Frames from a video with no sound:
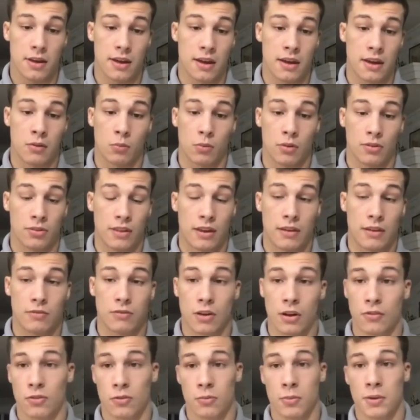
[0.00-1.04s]
and what they've
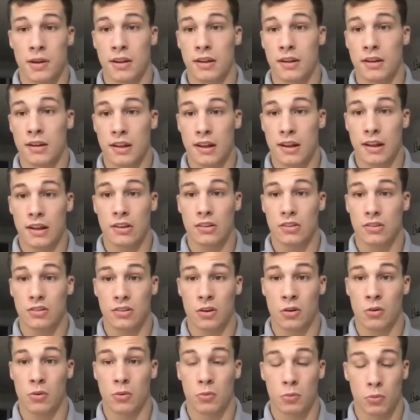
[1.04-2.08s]
done for me. It
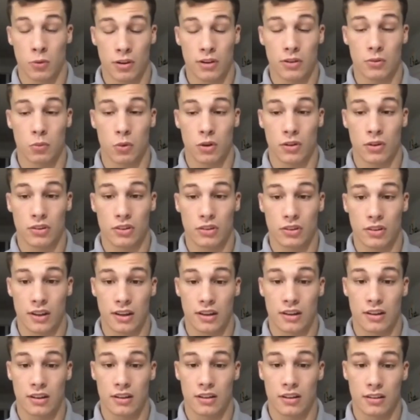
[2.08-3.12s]
really wasn't like
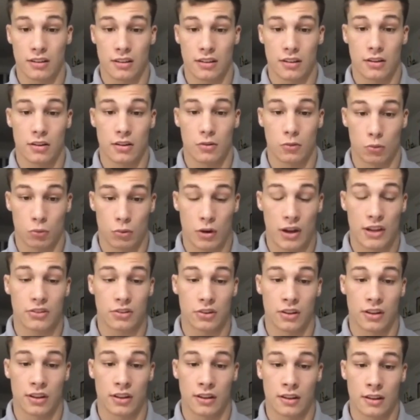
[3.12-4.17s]

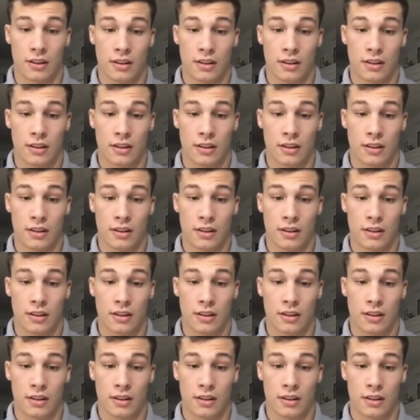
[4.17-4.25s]
wrestling.